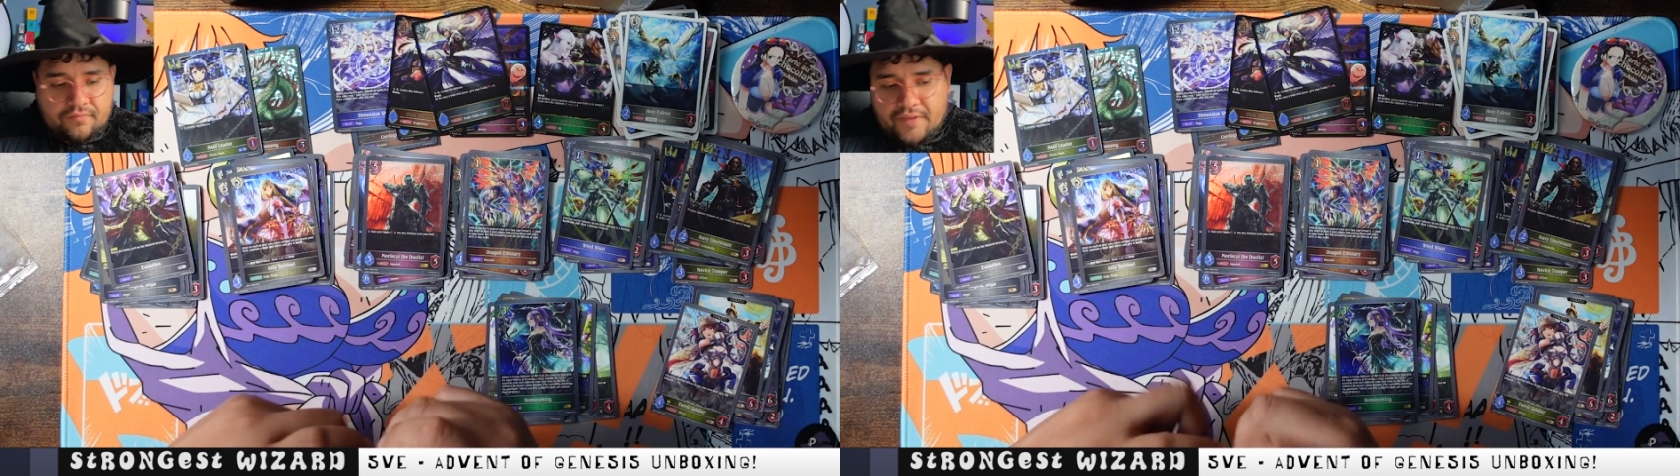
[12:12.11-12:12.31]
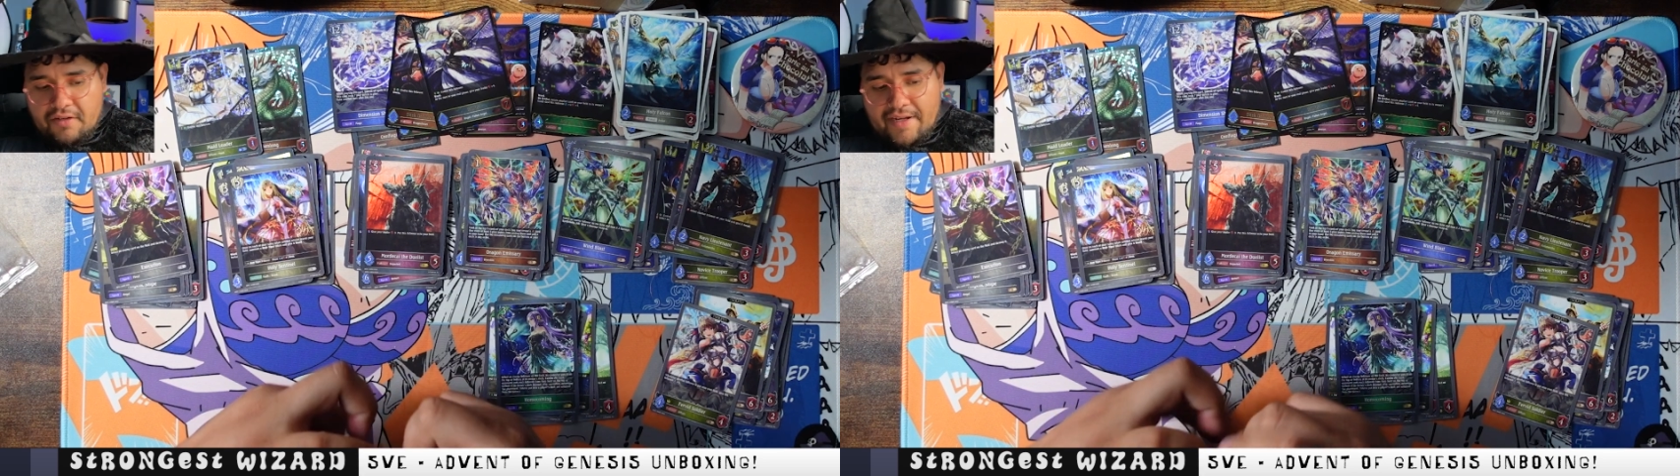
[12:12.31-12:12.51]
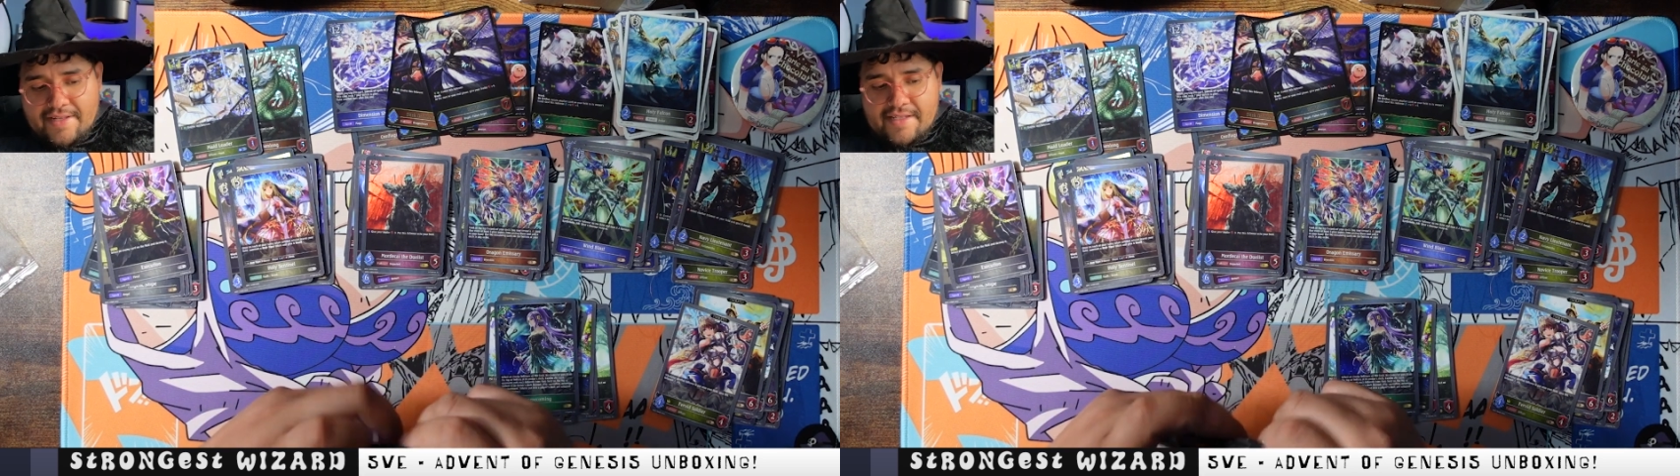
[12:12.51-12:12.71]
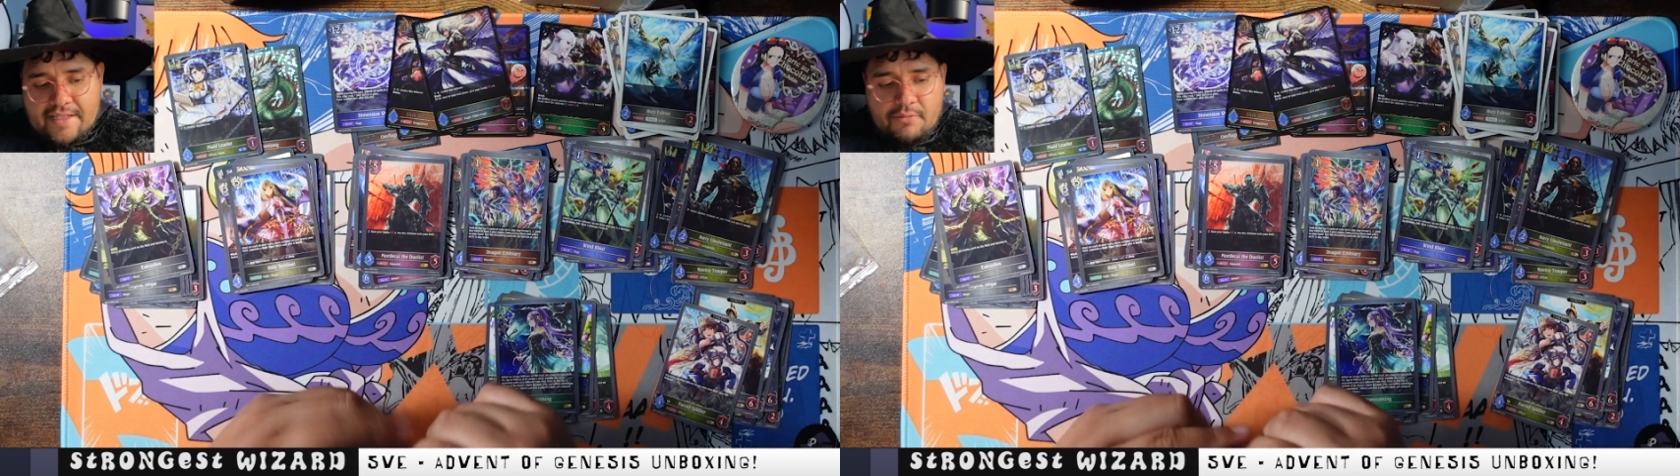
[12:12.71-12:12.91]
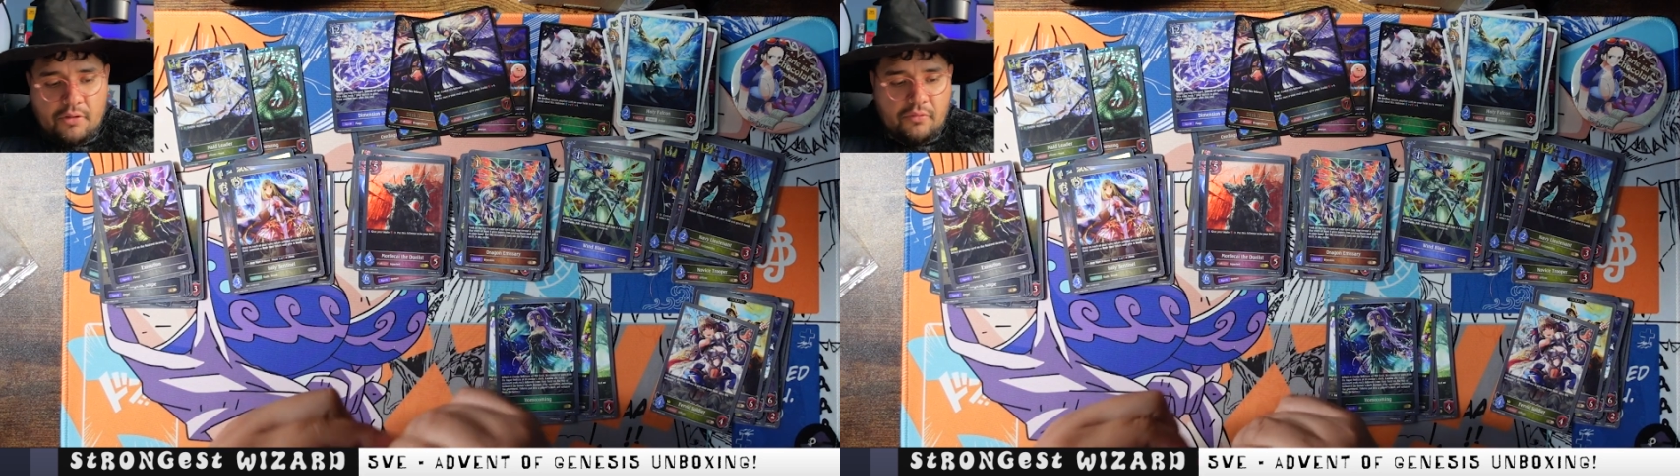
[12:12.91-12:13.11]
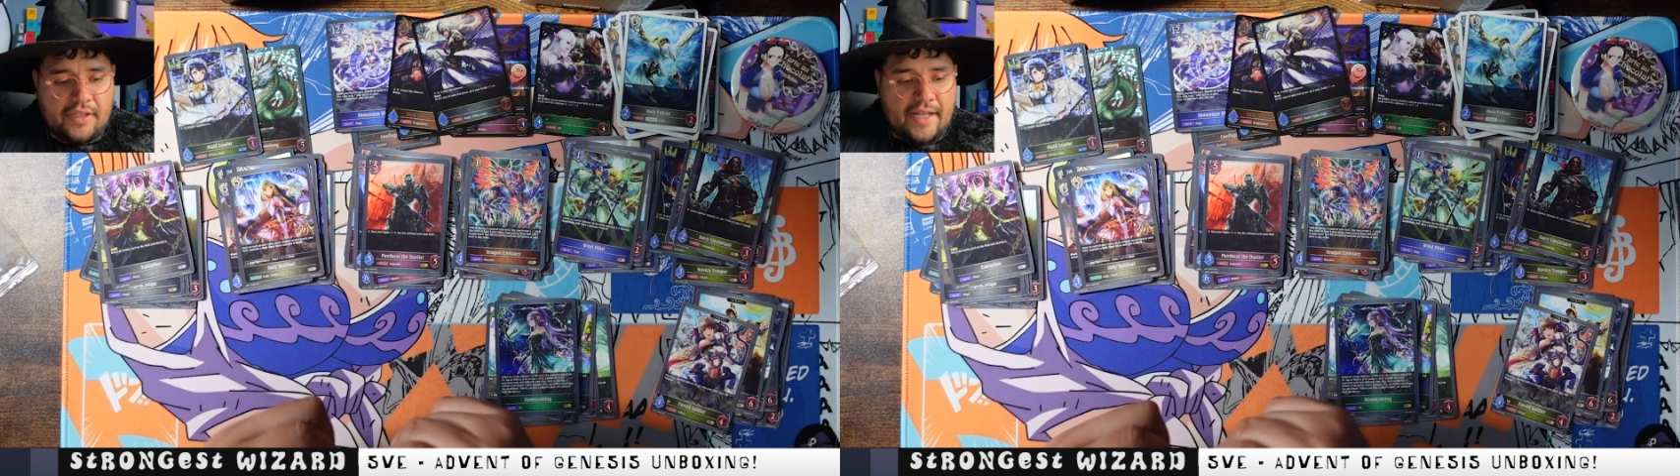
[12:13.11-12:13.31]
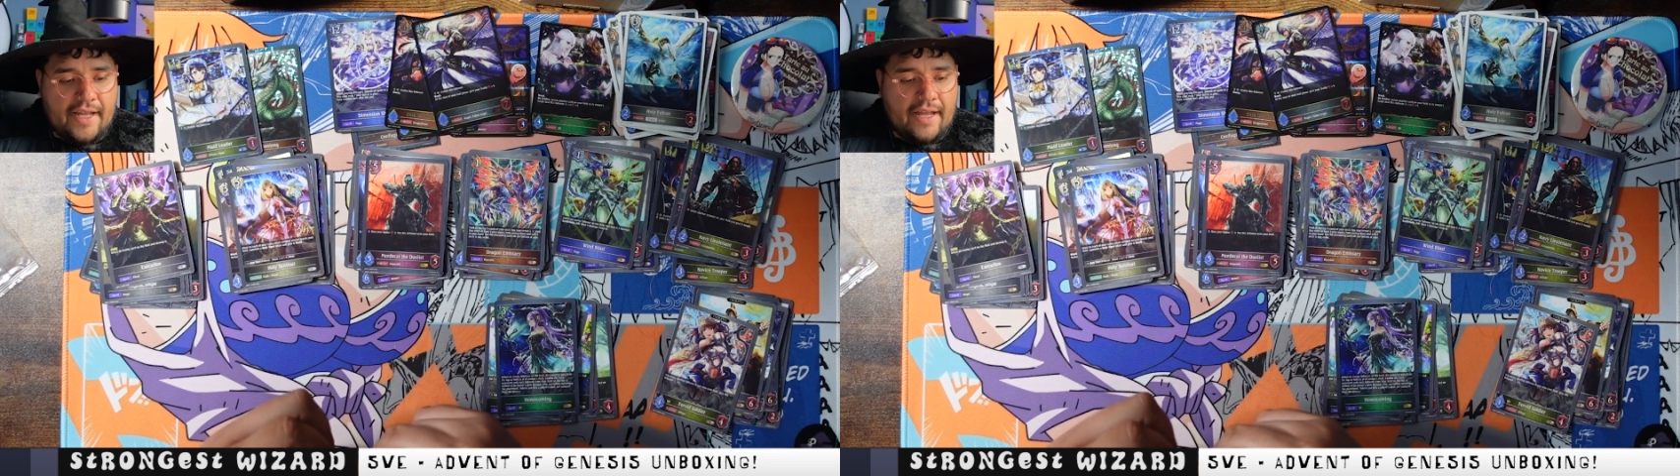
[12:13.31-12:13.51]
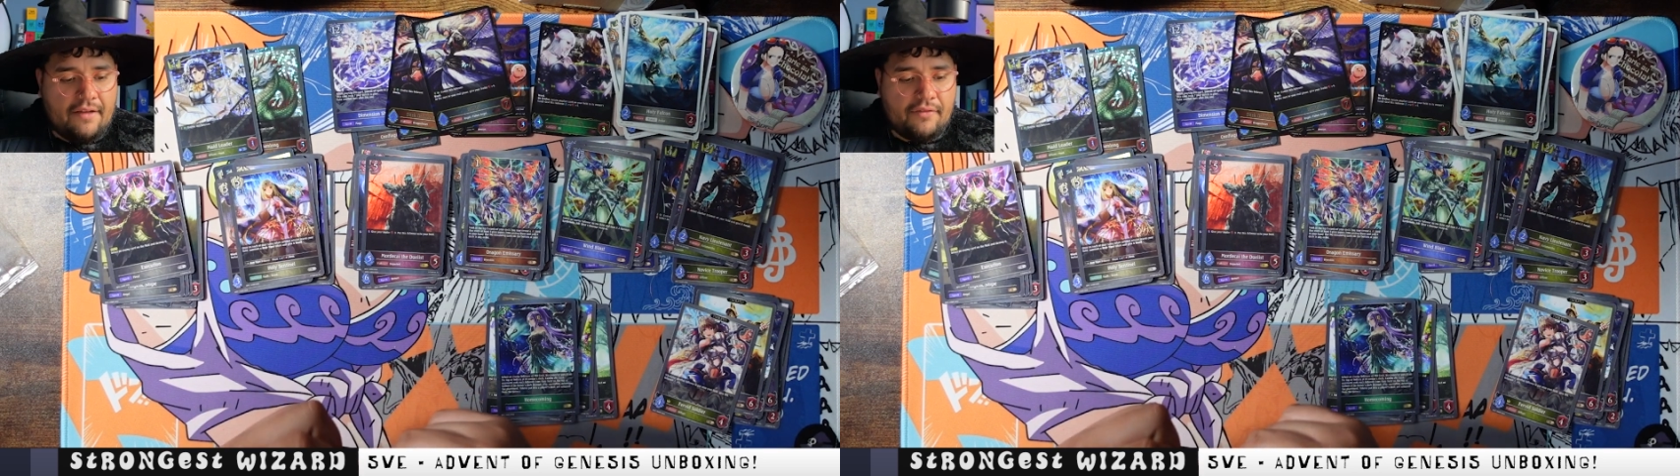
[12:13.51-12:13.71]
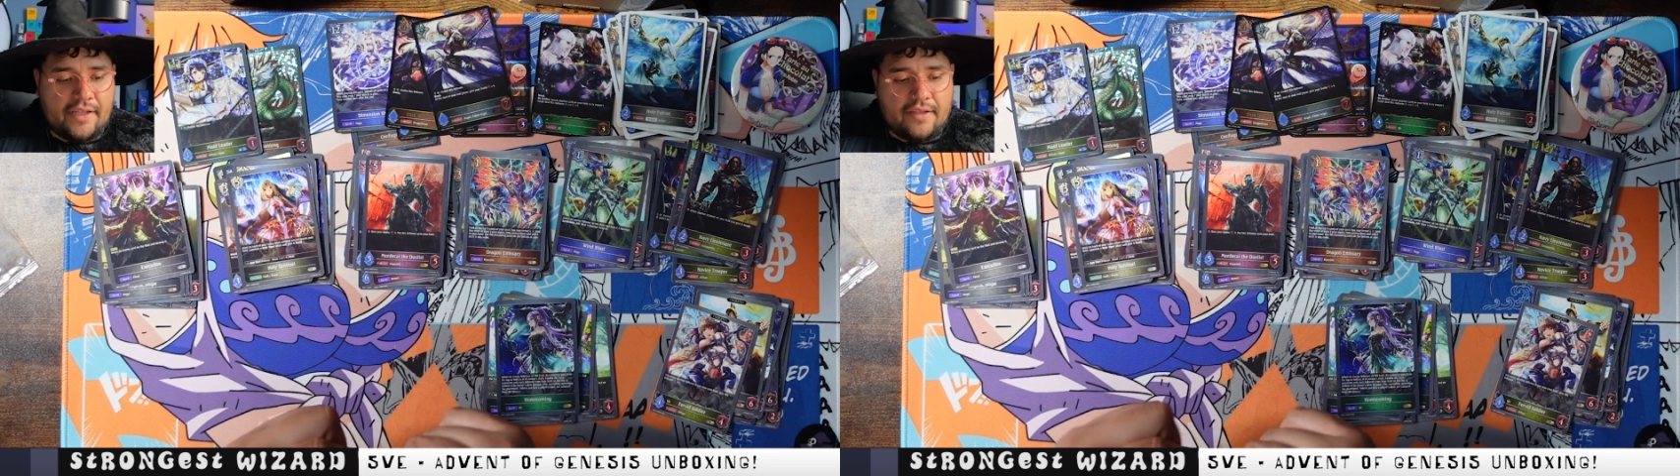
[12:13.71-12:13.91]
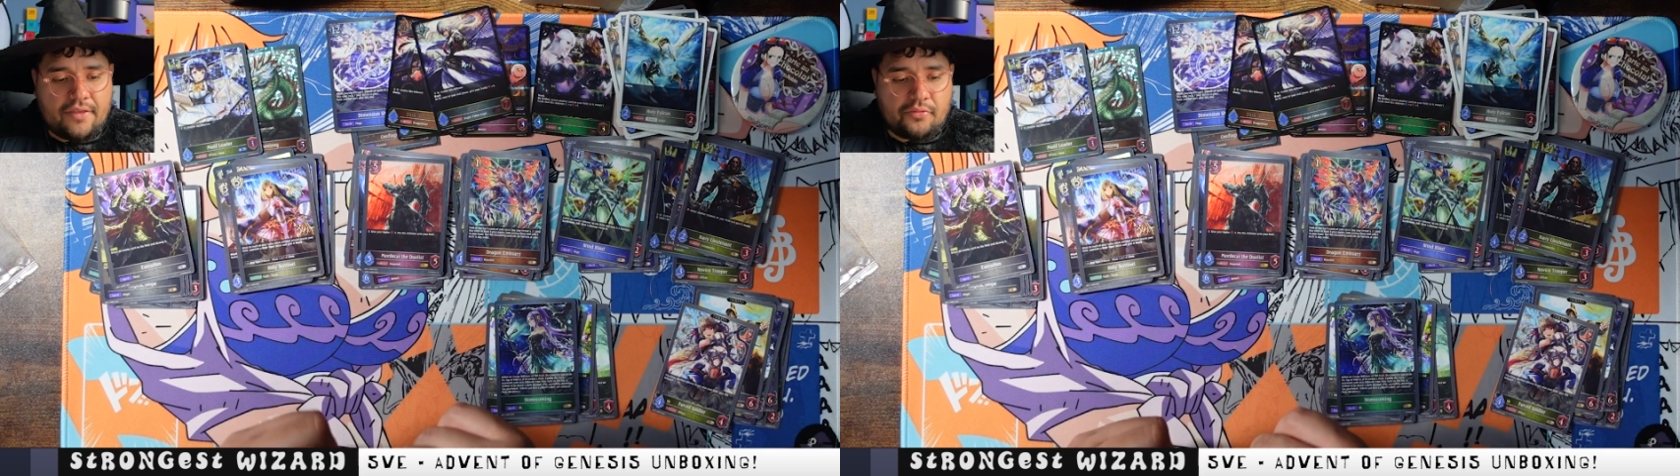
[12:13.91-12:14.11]
Now, guys, I think we only have
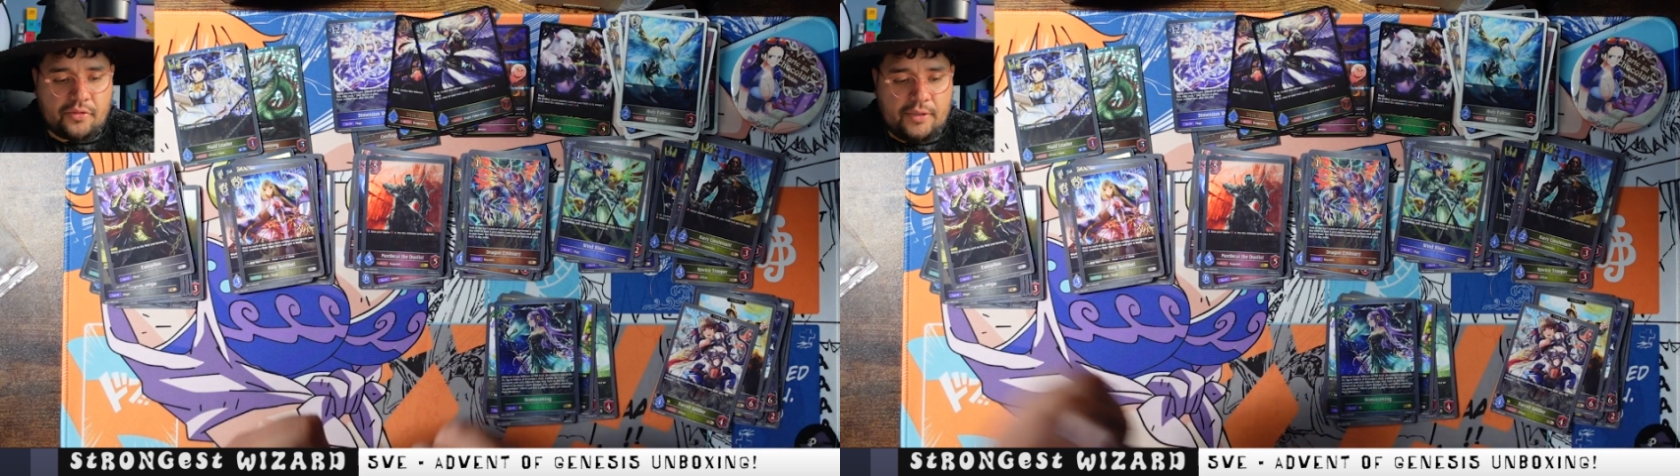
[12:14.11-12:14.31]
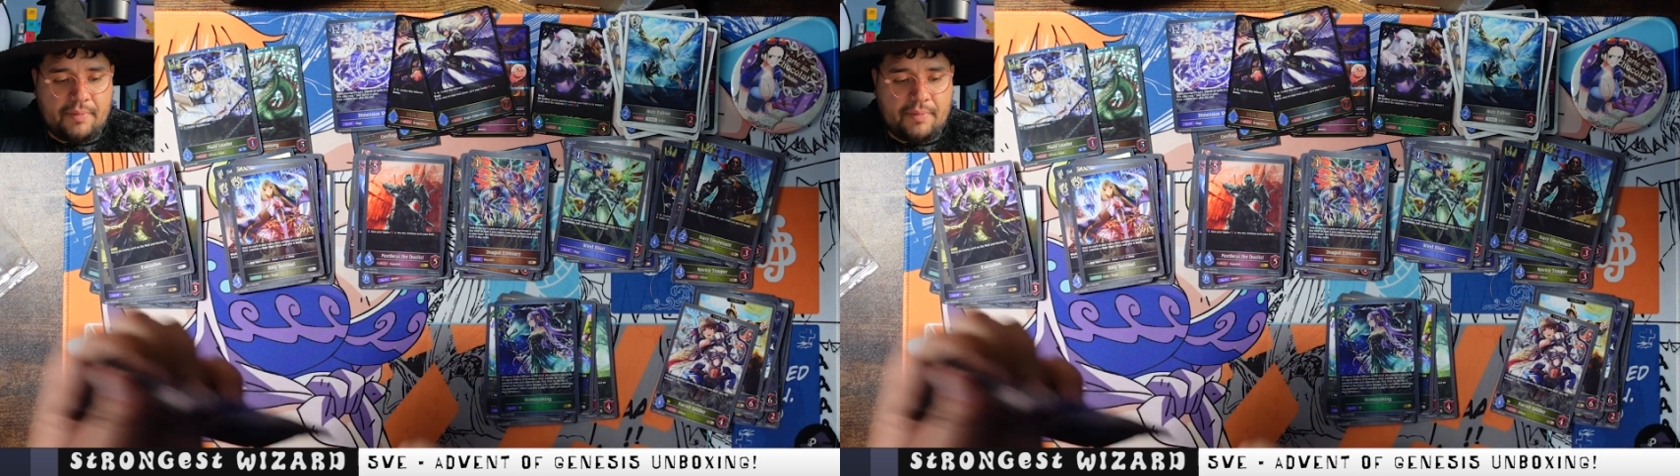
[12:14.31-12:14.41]
like 3